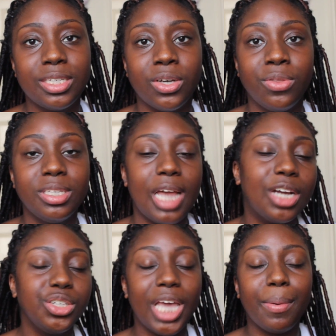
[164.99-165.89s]
So this
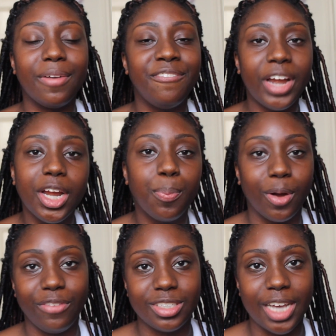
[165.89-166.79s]
actually came at a very
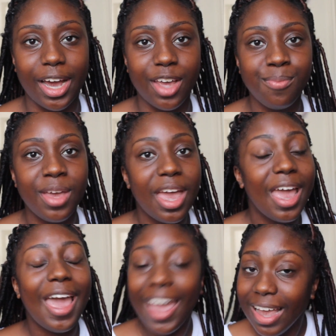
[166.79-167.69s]
perfect time,
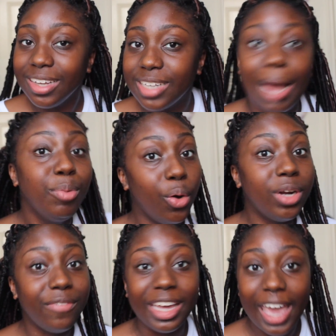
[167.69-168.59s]
and I'm
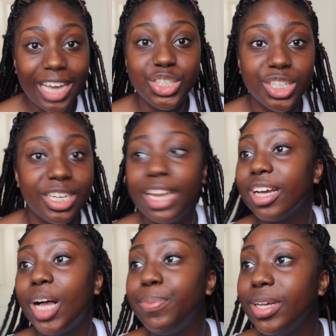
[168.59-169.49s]
going on vacation in
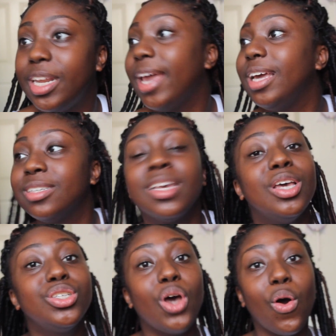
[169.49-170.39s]
a couple of days,
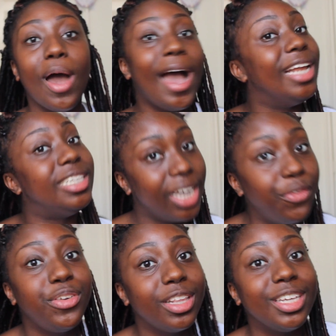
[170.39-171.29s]
so I
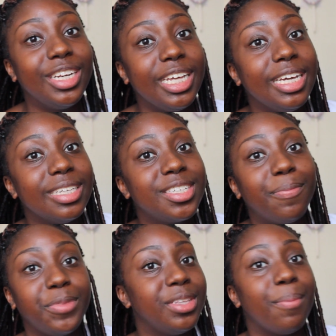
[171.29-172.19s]
definitely need
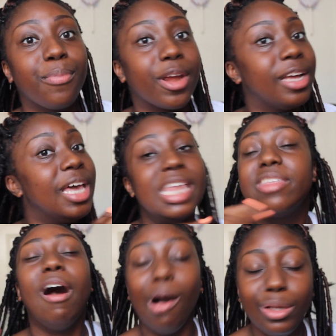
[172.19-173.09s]
something to bring
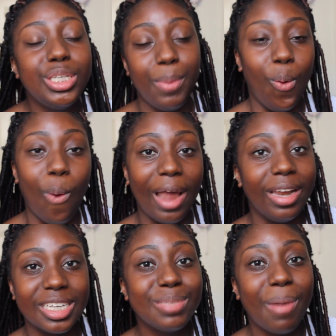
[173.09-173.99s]
the ultimate
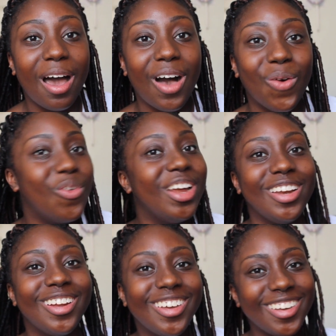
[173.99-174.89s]
whitening smile
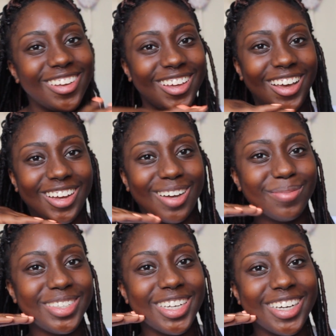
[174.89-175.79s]
when it
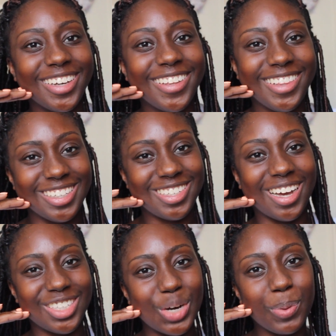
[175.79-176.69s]
comes to these
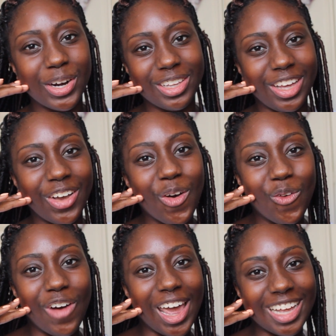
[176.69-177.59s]
not so pearly
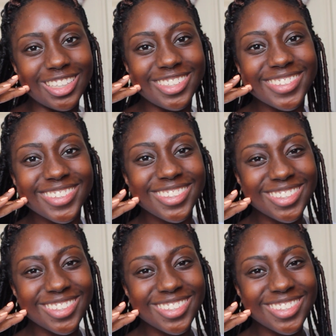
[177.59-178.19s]
whites.